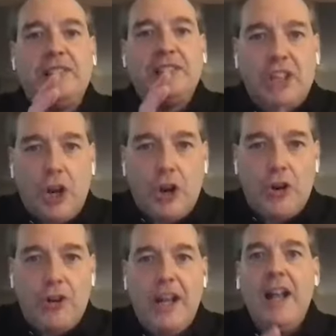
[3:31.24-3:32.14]

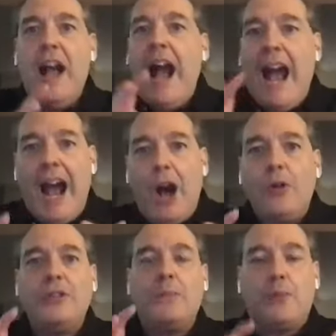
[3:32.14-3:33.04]
learn
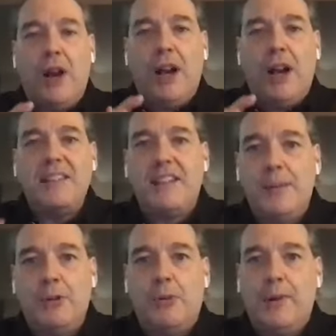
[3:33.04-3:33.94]
how to process
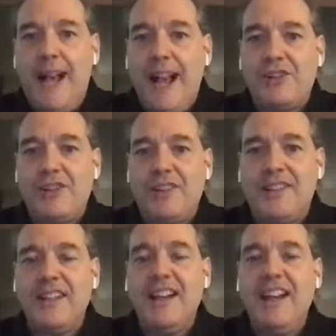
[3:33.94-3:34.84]
chemical reactions.